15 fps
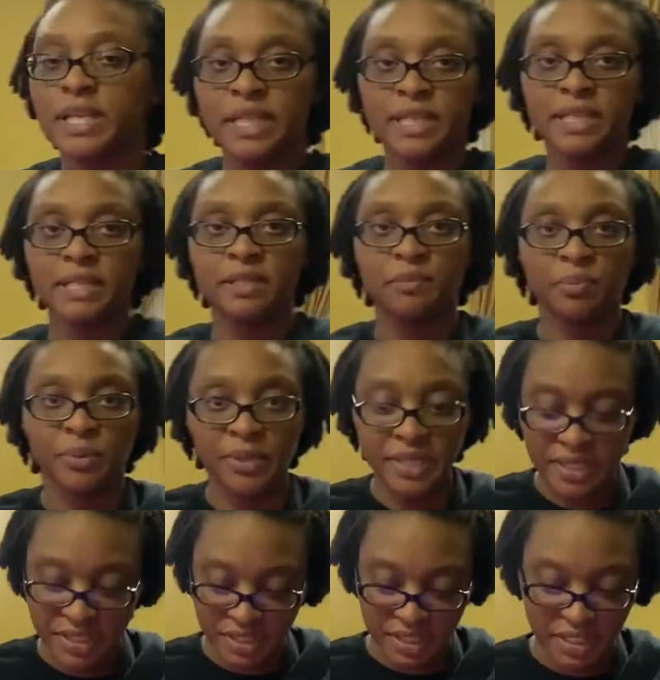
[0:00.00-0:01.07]
he's
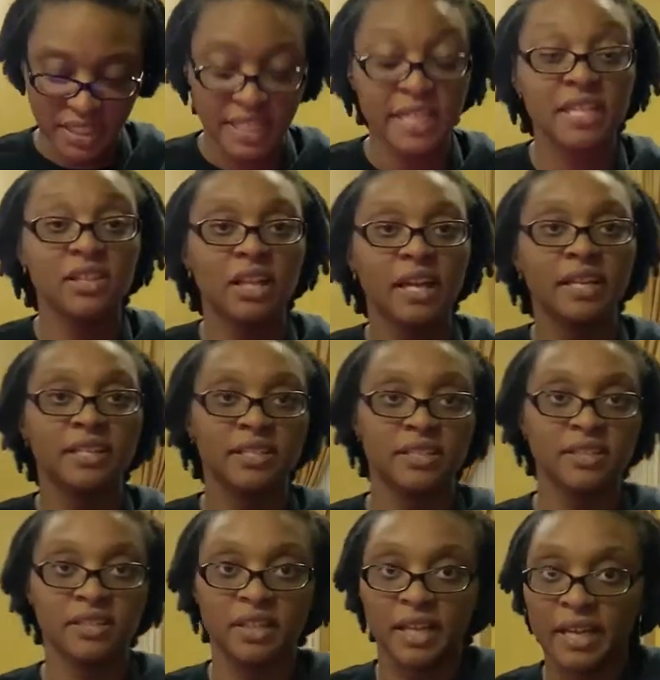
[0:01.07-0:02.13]
preaching he likes
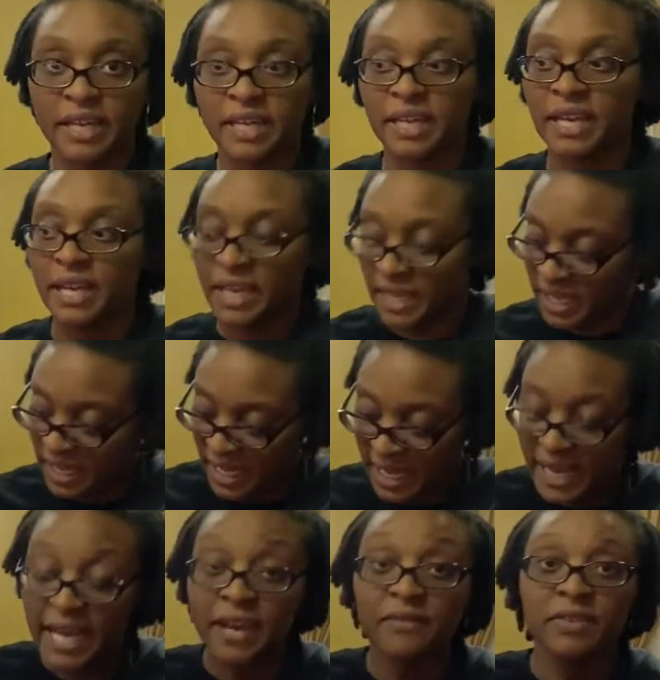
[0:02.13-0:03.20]
to like
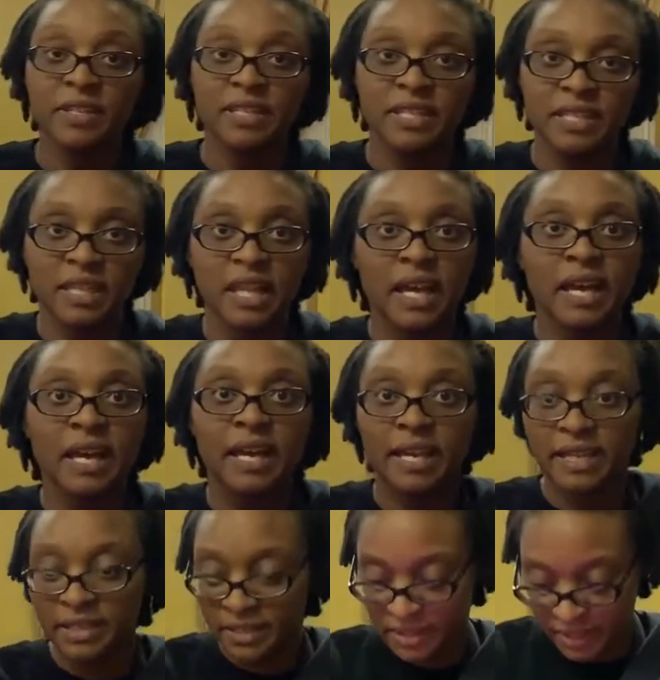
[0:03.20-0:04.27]
have his
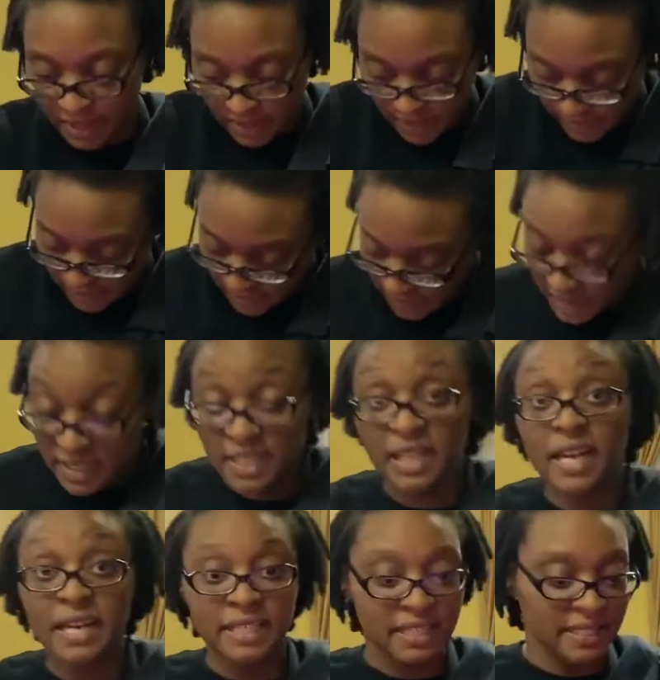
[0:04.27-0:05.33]
slide
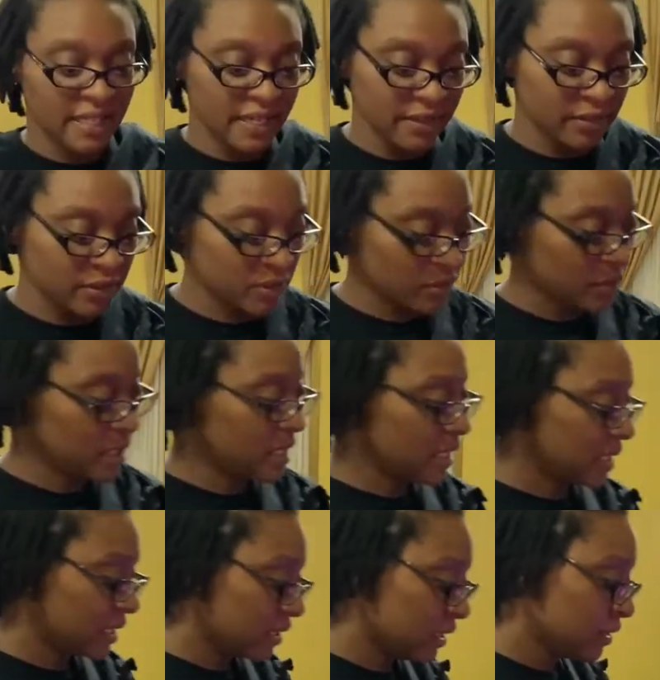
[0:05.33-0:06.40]
slides there so he
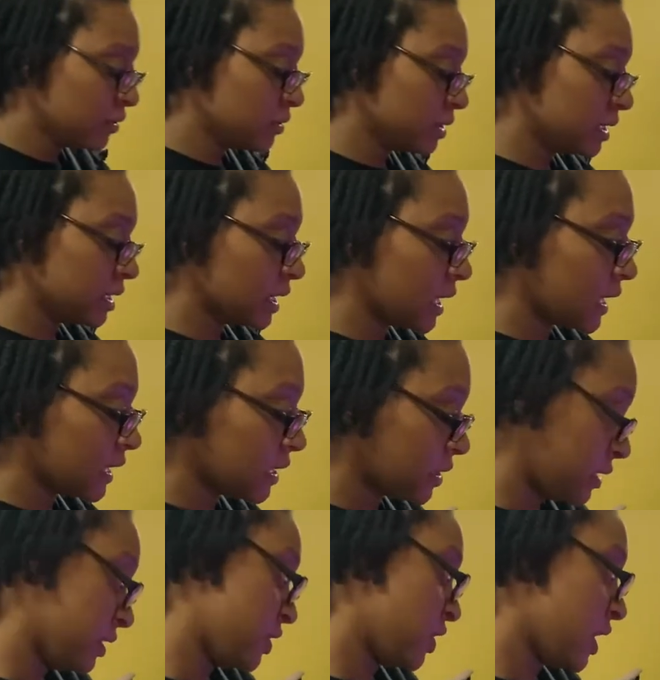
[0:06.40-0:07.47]
can literally like
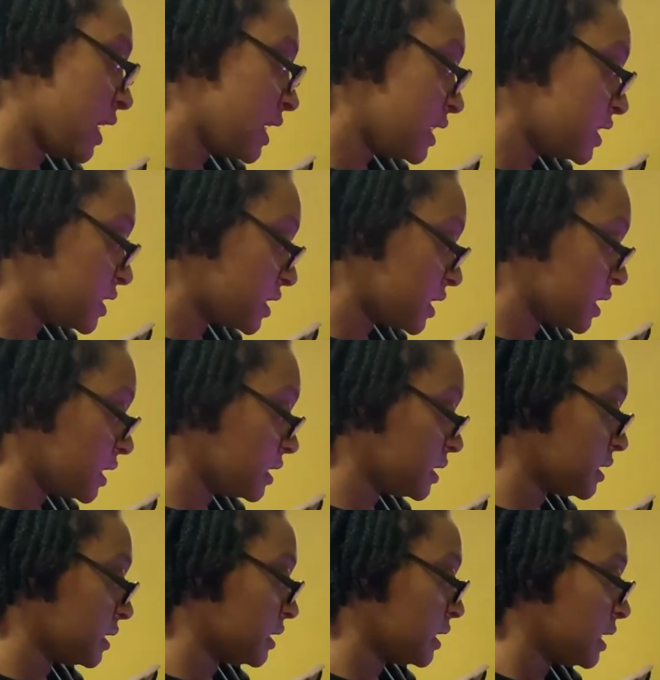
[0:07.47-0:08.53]
change it
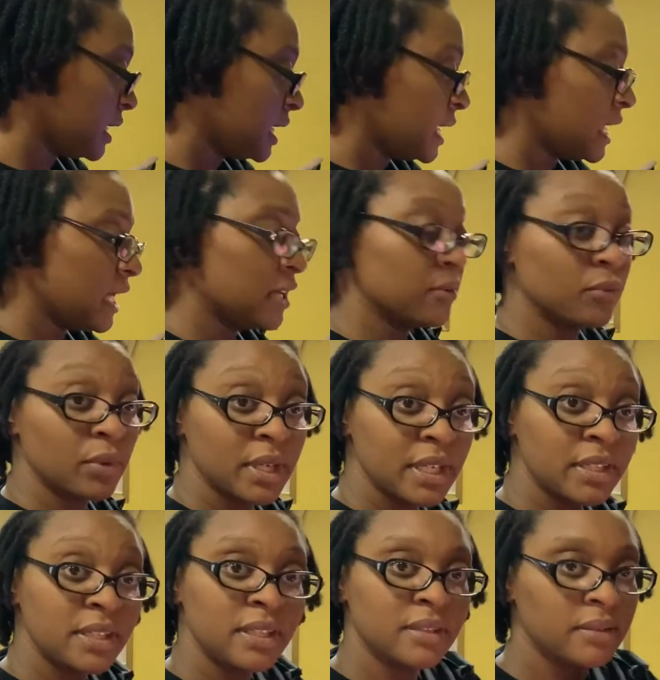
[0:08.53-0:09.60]
and
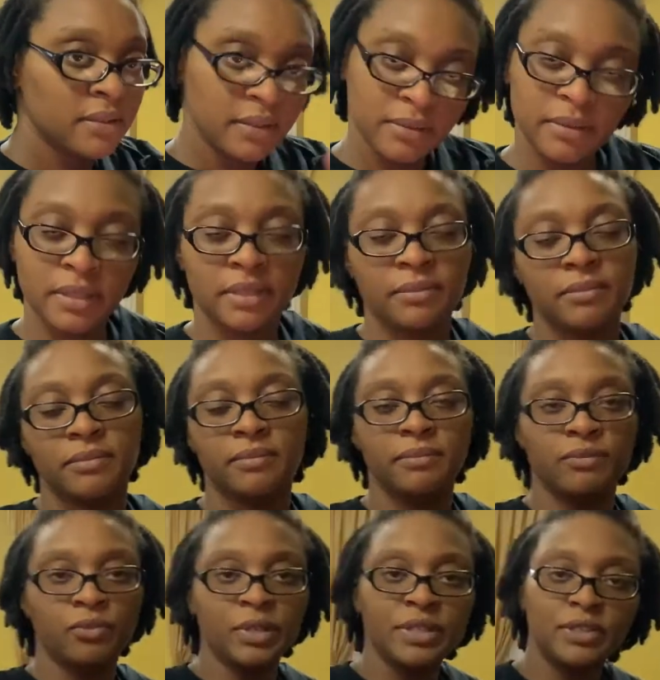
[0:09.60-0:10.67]
read
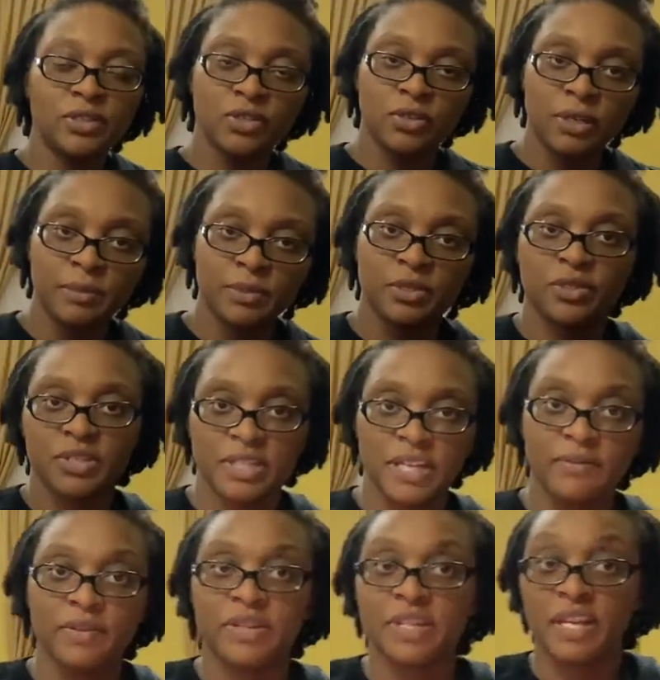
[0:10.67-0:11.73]
read the scriptures and
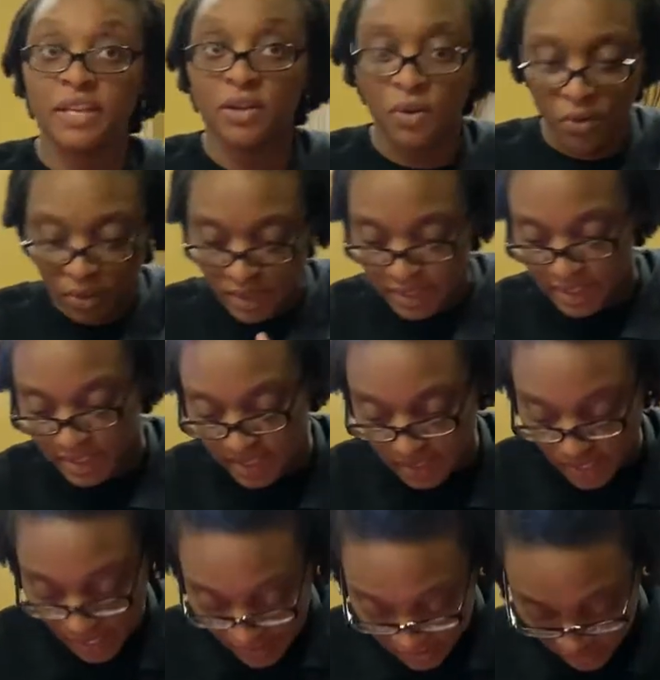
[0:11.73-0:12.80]
everything on his
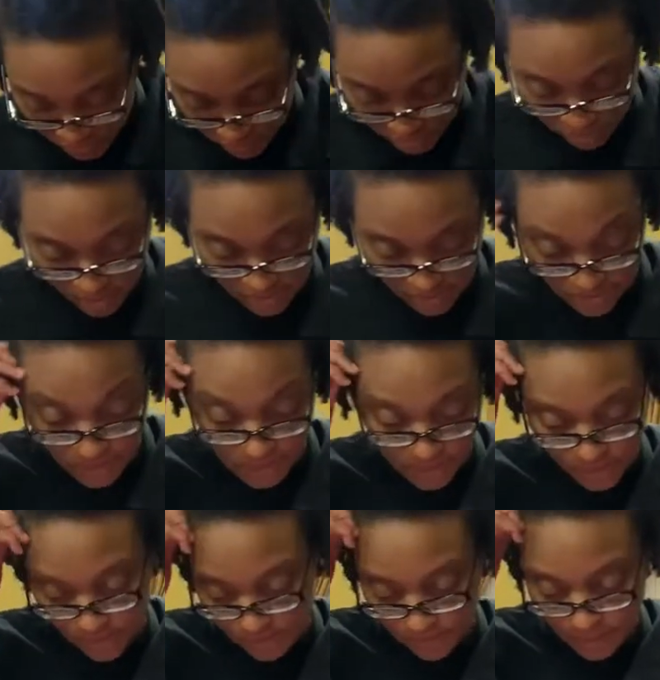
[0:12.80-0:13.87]
slideshow
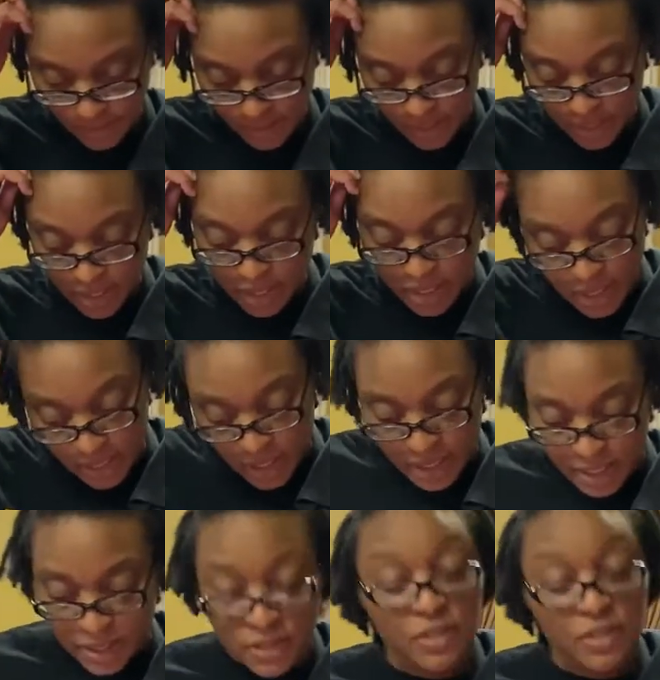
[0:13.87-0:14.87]
presentation and